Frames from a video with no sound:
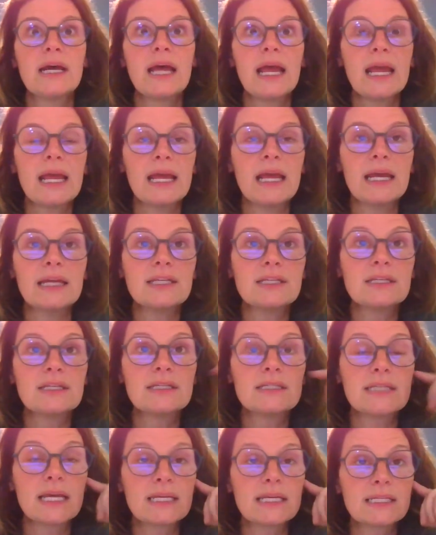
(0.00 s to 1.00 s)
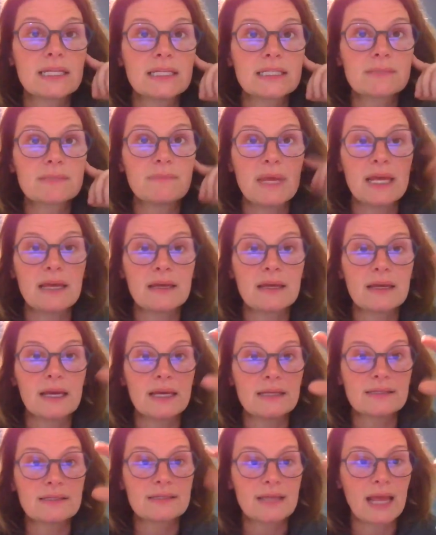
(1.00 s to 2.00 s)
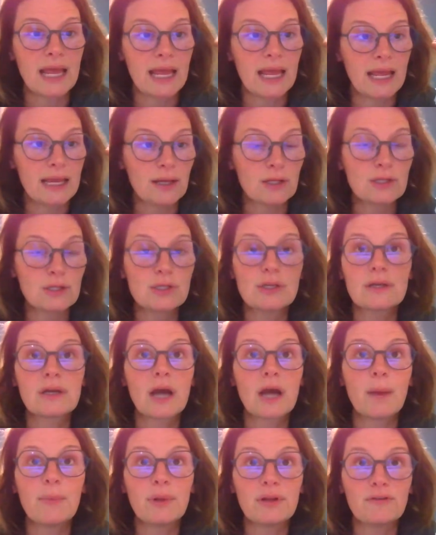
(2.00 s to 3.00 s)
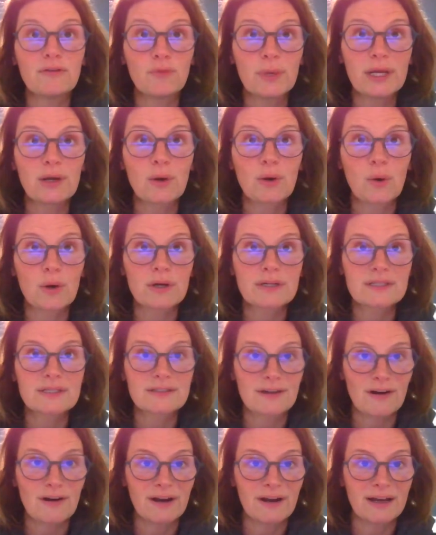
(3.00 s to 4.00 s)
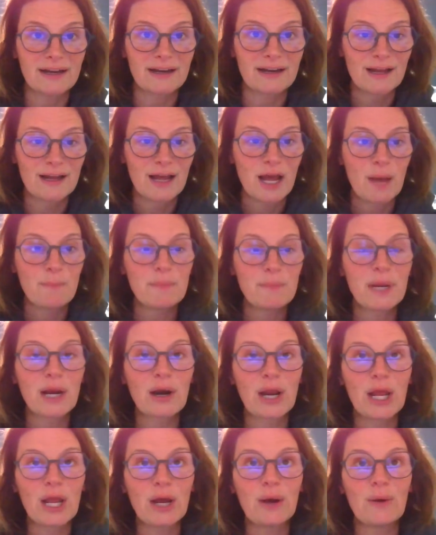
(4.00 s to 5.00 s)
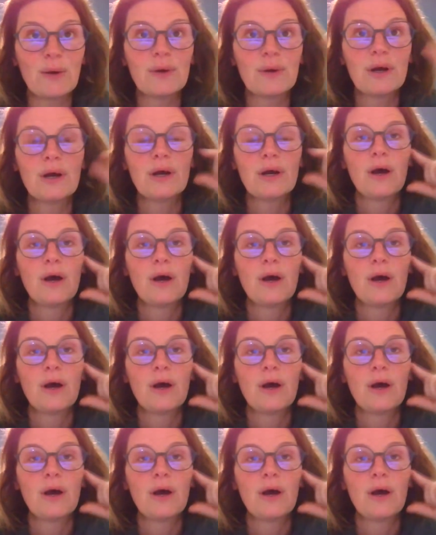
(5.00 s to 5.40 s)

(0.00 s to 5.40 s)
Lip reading: a dentist may get a couple of week course on perio,